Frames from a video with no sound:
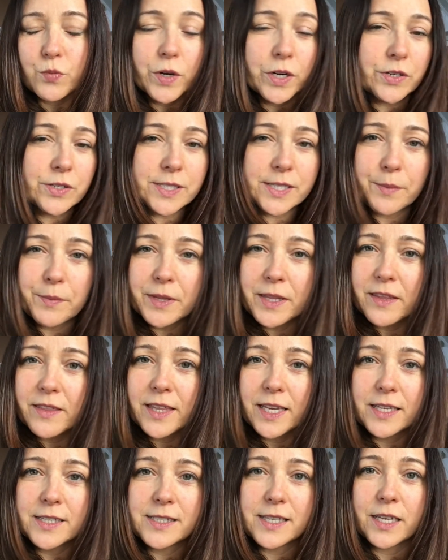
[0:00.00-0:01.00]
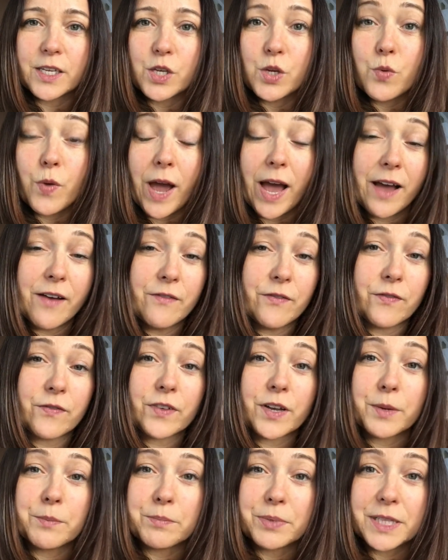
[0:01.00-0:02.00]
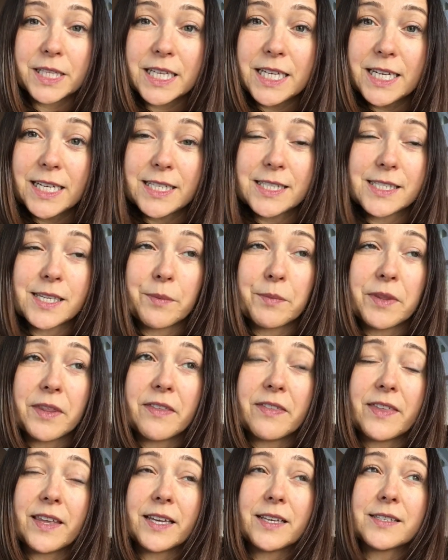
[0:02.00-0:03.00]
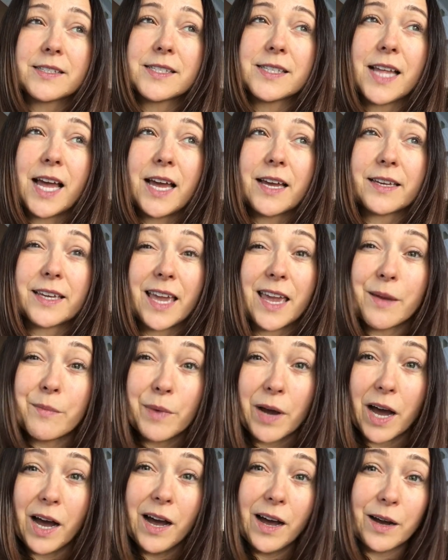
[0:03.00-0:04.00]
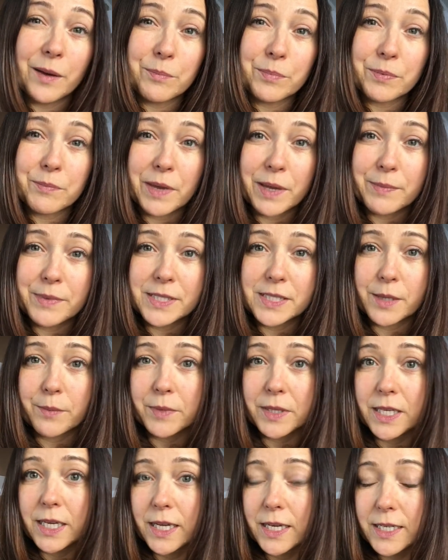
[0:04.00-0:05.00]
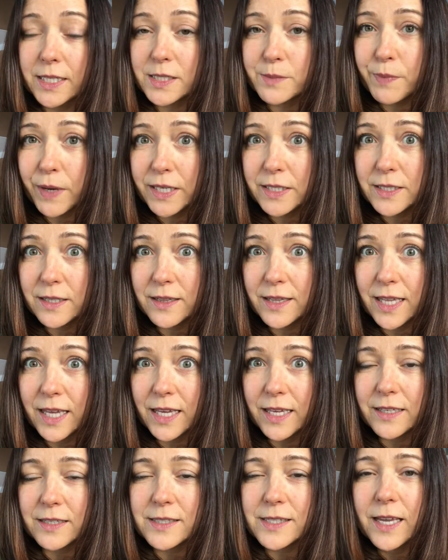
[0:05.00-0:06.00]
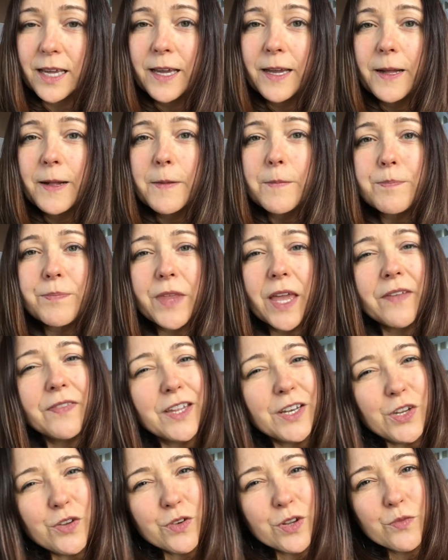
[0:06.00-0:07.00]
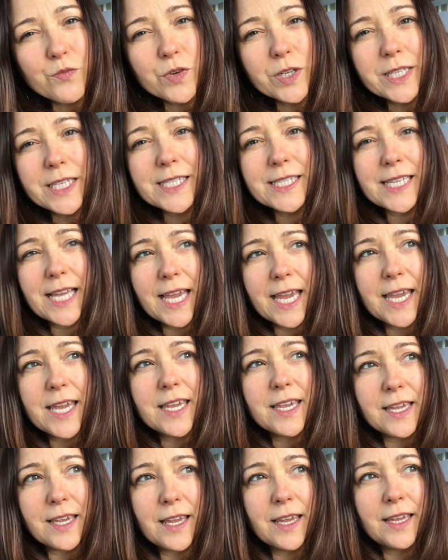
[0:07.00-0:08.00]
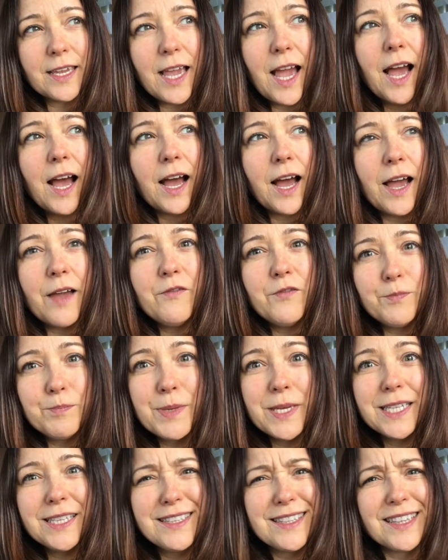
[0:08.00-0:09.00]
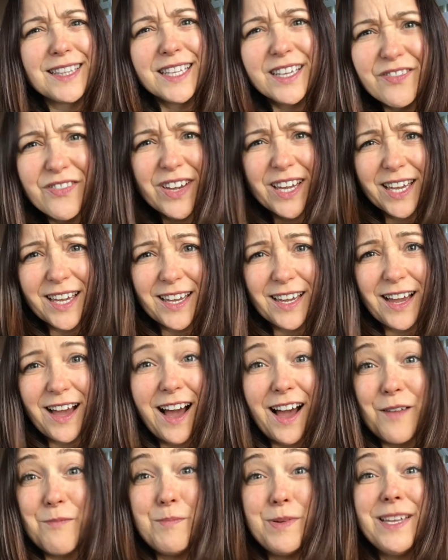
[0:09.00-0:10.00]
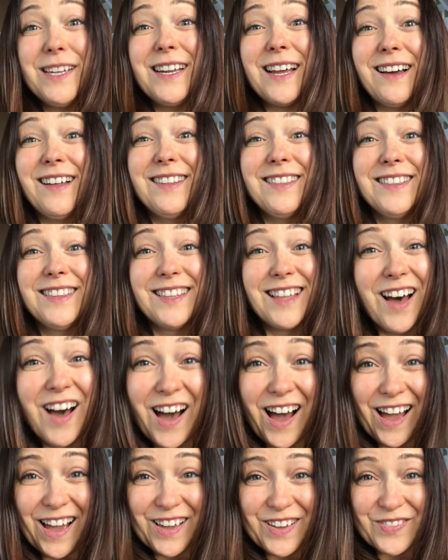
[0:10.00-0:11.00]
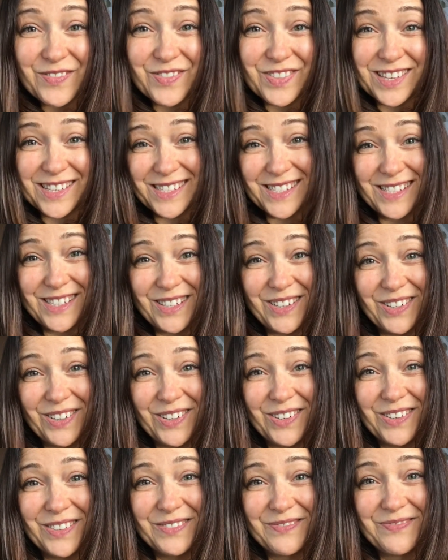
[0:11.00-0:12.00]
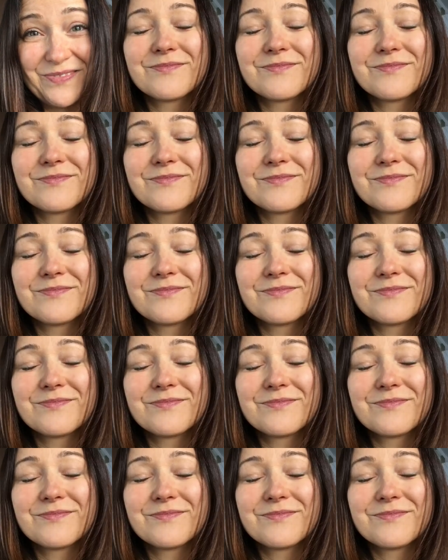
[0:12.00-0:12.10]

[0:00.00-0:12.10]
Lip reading: What are some of the things that you have completed, some of the things that came up, maybe some of the unexpected things? And then you can really say, yeah, I've been living. I've been alive this year.